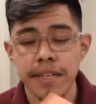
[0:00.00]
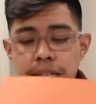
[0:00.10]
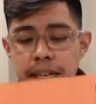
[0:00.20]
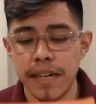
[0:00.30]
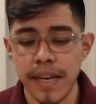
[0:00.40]

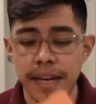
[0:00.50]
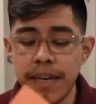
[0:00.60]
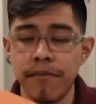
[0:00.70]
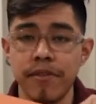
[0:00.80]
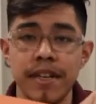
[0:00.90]
uh, and
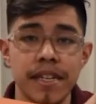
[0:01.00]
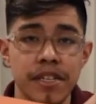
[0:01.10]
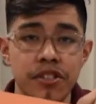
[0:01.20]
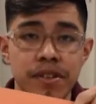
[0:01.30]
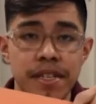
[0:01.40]
then we're gonna
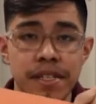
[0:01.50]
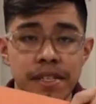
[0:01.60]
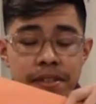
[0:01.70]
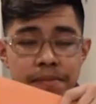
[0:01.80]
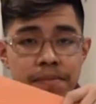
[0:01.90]
trace
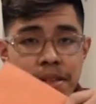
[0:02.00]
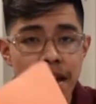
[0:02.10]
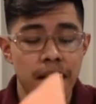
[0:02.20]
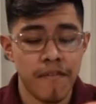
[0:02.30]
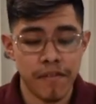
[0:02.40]
them
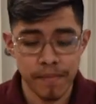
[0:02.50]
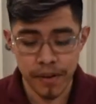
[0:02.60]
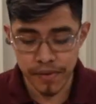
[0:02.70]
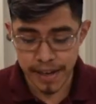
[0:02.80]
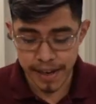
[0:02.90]
from
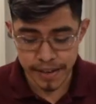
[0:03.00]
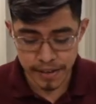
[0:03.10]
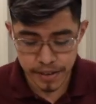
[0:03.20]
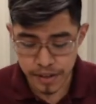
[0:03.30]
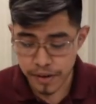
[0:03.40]
both hands.
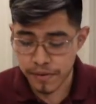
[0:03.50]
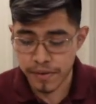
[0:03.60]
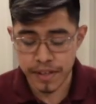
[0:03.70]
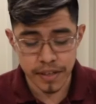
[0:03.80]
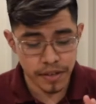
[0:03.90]
So
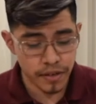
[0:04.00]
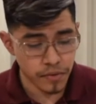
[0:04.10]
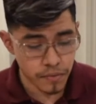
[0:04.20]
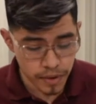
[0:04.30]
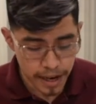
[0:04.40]
we're gonna do
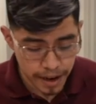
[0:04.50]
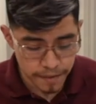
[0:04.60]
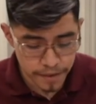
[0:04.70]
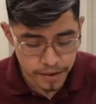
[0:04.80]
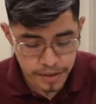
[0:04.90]
one hand
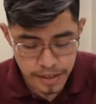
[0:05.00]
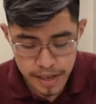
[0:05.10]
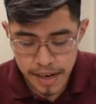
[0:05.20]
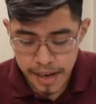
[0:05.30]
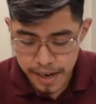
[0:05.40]
first
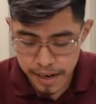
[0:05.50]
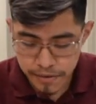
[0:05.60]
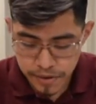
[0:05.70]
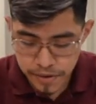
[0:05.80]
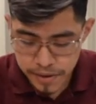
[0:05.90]
and then
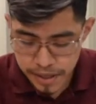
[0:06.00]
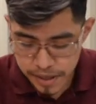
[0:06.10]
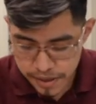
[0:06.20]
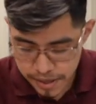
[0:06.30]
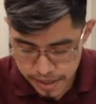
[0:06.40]
we'll do the
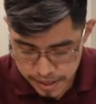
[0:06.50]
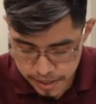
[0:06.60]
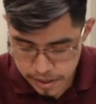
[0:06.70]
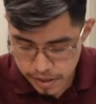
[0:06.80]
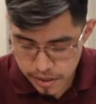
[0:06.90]
other hand.
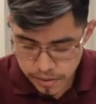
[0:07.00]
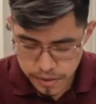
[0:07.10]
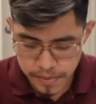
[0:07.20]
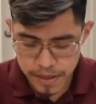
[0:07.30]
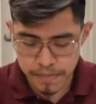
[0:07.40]
So
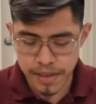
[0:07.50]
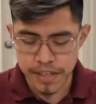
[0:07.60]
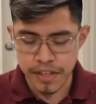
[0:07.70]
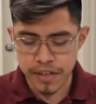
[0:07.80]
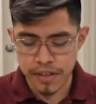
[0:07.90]
I'm gonna make
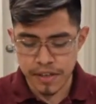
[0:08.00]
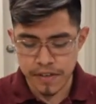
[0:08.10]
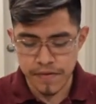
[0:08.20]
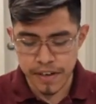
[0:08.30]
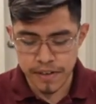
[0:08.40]
sure it's
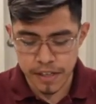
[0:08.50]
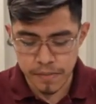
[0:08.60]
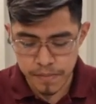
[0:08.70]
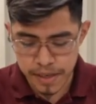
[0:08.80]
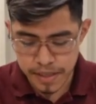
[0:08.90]
very
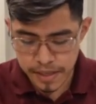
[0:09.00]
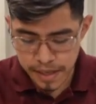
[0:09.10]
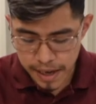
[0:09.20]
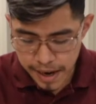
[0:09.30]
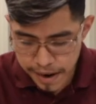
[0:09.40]
spaced
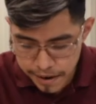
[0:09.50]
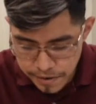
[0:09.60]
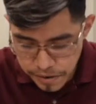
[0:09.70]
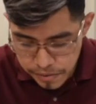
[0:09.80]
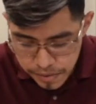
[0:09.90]

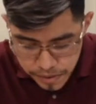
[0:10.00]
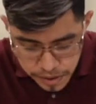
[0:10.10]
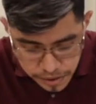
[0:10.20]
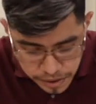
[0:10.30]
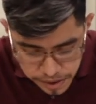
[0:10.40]
out when we
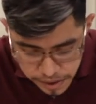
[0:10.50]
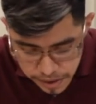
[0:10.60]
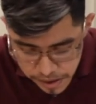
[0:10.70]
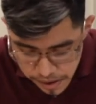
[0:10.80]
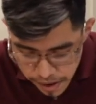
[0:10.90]
do this.
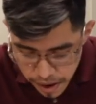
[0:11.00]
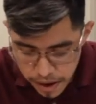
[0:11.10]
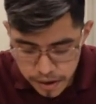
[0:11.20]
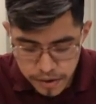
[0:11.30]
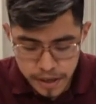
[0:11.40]

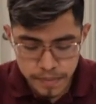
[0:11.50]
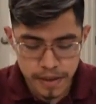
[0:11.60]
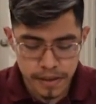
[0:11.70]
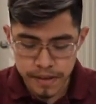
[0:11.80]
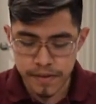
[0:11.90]
Okay, my
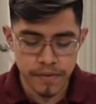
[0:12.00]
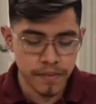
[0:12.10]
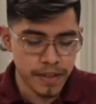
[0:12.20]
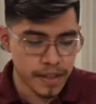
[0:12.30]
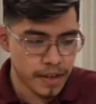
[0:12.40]
left would
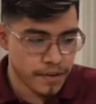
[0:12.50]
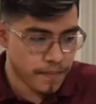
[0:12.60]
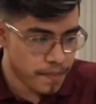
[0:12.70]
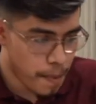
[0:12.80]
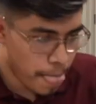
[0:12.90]
be there.
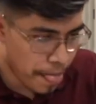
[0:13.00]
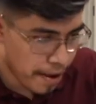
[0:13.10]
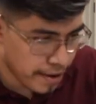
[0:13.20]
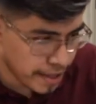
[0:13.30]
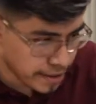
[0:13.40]

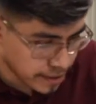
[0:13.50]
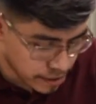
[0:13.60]
All right.